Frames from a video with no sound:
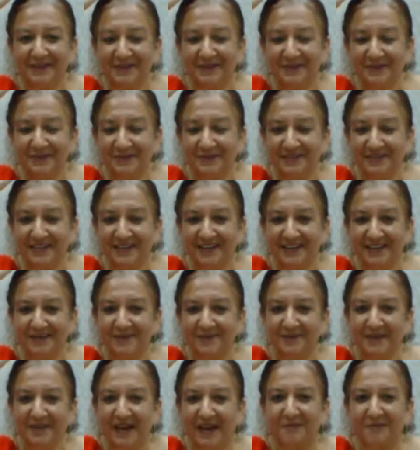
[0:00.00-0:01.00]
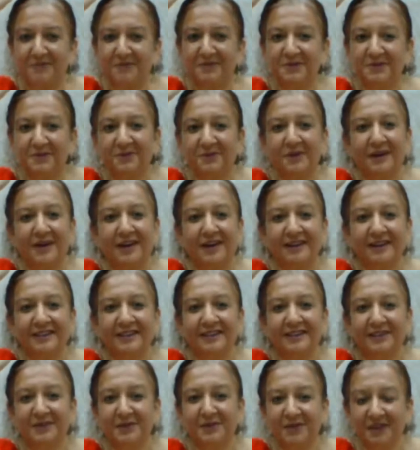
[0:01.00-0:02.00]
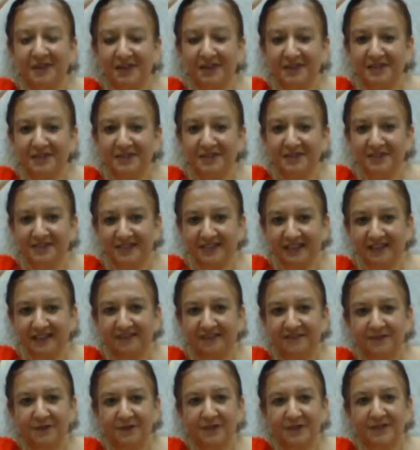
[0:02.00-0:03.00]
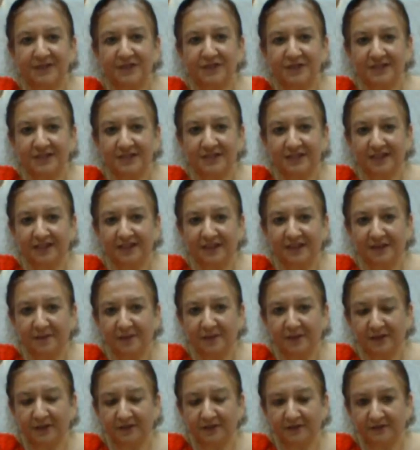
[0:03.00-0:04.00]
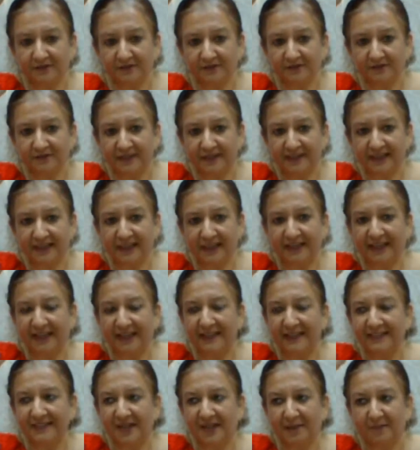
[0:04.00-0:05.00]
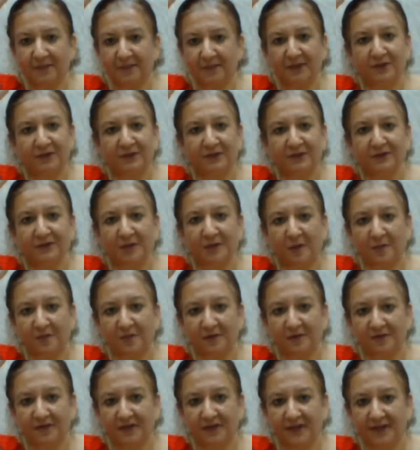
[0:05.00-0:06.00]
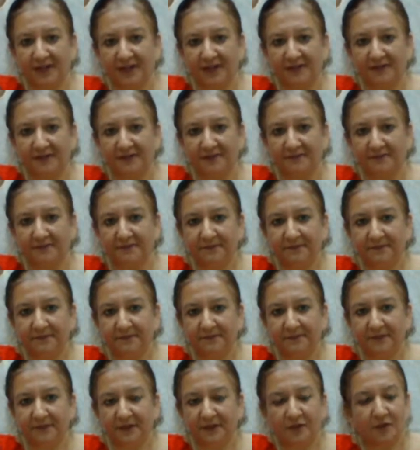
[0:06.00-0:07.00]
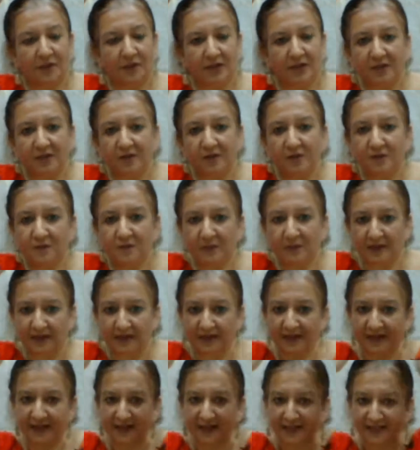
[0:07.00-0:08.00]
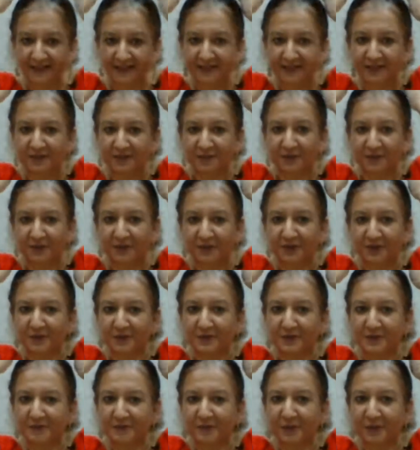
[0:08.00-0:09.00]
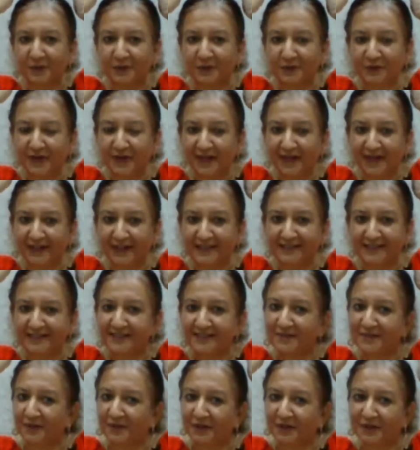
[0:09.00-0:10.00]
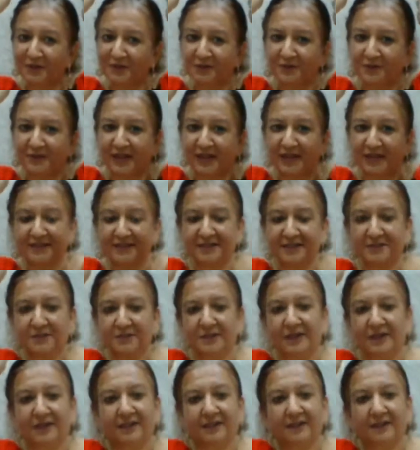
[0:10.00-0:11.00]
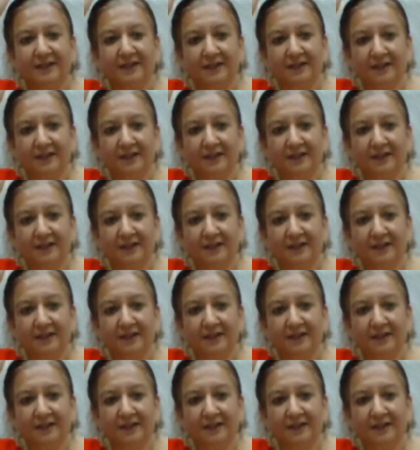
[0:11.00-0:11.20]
Don't try to tap so hard that you hurt yourself. So it's just a little bit of very light tapping on the top of your head. You can use one hand, you want to use both your hands, you can do that as well.